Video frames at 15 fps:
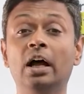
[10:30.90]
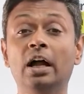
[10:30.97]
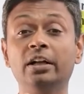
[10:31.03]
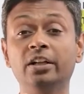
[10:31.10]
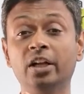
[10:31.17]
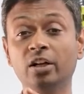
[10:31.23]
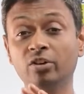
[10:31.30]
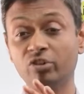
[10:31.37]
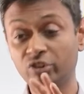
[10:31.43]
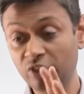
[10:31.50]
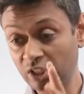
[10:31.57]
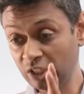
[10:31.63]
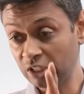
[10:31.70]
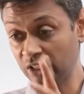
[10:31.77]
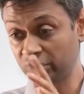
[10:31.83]
And then
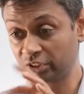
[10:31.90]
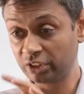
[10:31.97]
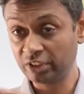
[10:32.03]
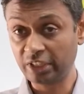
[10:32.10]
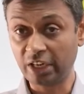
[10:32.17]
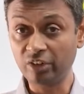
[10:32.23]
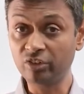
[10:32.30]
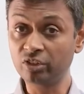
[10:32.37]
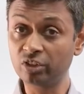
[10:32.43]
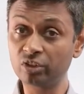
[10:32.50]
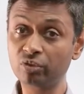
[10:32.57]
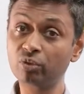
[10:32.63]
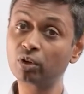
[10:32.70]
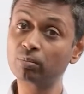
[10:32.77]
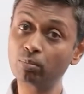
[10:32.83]
singers and
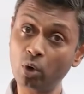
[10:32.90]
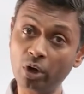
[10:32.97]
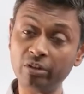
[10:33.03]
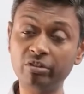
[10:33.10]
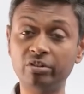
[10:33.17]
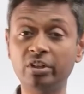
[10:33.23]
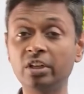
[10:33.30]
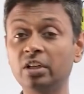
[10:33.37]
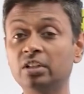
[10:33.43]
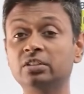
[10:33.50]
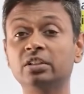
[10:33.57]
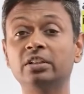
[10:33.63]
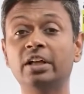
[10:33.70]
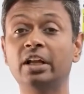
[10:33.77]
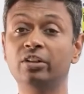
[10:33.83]
dancers for boys,
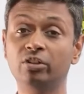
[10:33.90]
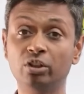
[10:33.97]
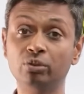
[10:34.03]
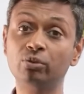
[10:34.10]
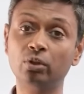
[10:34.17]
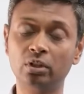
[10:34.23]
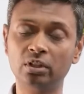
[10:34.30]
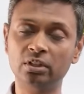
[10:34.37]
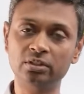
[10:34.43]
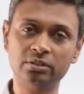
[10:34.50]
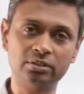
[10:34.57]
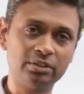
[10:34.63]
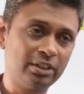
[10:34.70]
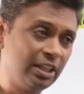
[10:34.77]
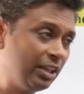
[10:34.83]
singers and dancers for
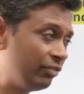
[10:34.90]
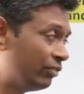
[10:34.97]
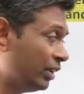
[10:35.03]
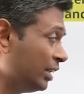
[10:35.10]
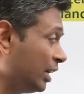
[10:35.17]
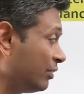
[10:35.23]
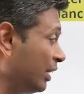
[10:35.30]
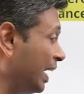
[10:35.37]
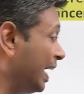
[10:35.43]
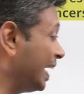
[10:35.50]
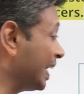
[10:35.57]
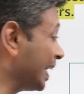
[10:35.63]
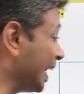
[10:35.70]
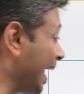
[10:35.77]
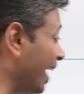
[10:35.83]
girls. Given that we
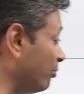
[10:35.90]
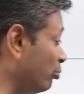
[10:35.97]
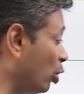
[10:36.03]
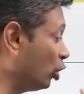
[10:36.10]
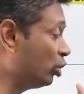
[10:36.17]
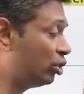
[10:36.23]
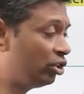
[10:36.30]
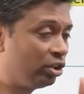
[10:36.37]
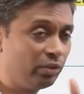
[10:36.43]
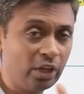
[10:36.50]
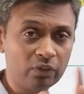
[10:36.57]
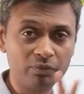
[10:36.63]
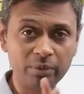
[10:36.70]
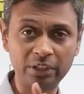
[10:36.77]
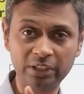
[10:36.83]
grab onto this way
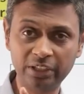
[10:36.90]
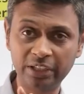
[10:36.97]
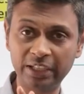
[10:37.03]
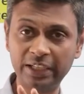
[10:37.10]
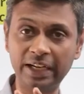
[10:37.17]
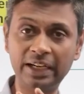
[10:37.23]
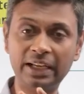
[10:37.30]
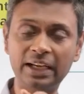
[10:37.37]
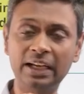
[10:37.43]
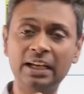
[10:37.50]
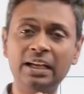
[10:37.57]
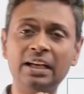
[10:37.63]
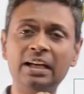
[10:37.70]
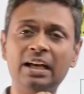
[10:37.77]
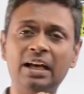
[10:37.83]
of presenting
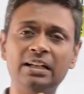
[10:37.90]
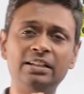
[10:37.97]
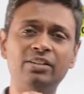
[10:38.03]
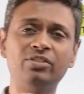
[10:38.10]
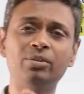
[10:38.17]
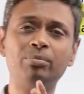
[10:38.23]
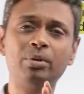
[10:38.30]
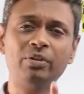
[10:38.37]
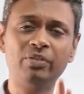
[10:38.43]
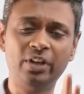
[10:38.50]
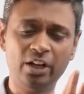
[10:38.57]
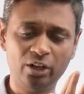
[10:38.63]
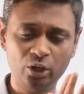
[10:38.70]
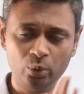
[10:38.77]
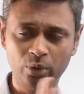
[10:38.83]
data and then
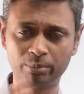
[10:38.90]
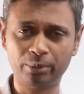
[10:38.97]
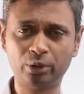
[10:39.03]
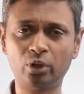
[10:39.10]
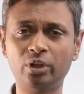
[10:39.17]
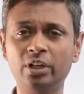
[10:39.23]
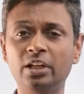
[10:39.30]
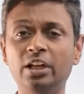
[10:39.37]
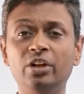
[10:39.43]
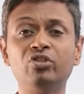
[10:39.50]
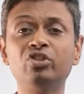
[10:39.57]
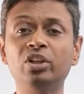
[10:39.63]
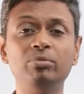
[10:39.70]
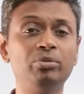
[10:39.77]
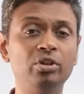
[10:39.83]
simplify and do it methodically, it
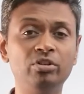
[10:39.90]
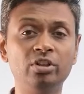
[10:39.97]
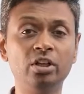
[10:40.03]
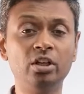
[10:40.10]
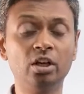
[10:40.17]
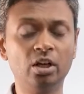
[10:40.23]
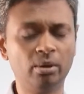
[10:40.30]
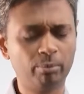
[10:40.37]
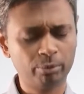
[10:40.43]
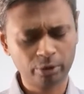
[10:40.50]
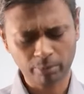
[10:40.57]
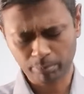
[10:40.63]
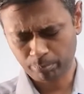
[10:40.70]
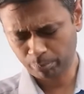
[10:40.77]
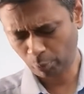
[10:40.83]
seems easy. It's
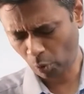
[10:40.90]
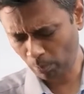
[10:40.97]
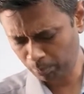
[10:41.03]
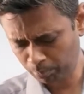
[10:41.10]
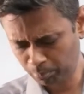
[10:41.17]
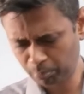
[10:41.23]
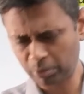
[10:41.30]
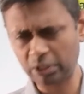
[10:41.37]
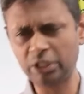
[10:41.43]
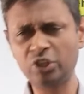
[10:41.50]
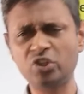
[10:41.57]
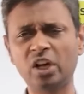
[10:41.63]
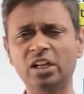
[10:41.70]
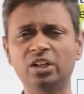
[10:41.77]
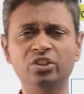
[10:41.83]
a properly
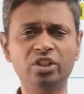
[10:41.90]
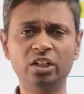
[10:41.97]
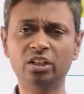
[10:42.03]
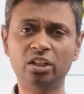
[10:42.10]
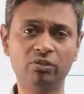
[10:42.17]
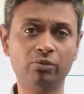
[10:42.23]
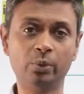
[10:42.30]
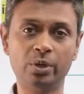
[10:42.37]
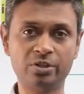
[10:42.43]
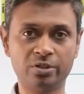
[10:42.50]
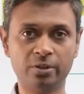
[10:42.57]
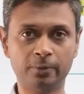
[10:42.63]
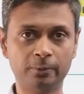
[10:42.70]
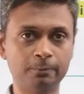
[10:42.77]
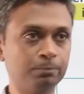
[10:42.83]
challenging, tough question.